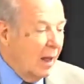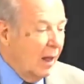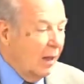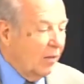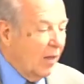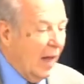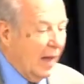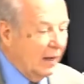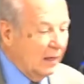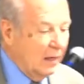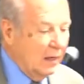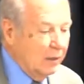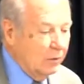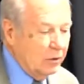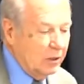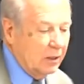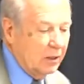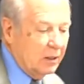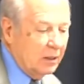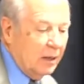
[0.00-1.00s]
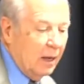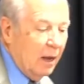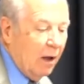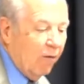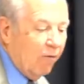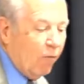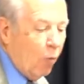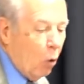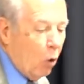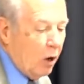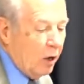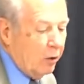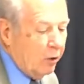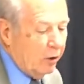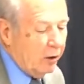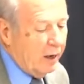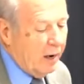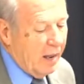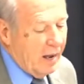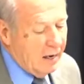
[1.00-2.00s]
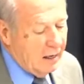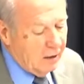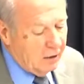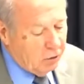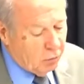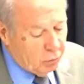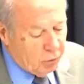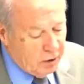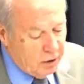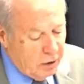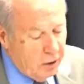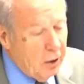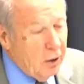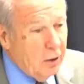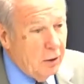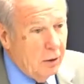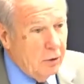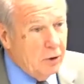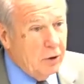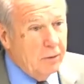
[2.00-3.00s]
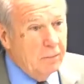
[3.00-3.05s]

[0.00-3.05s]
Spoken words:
that gives us 483 years.